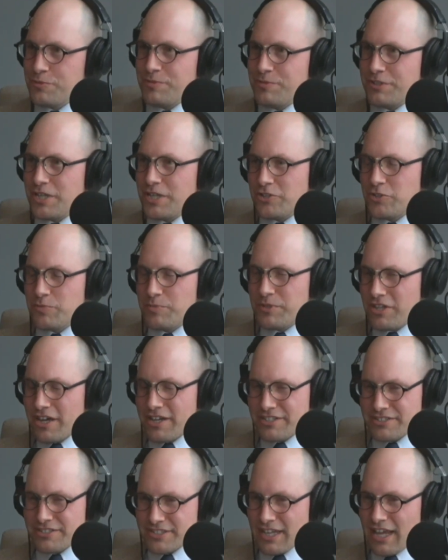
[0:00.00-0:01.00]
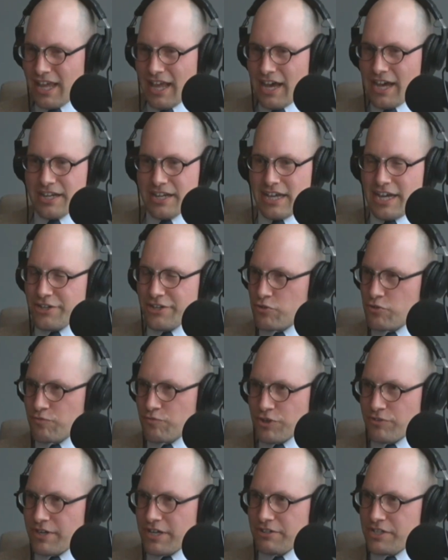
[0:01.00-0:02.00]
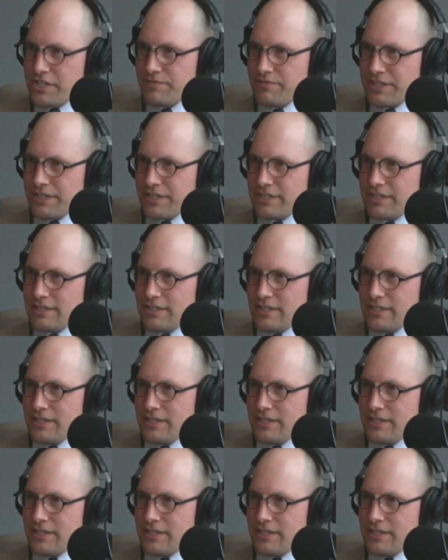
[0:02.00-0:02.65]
But to be honest, I don't regret leaving.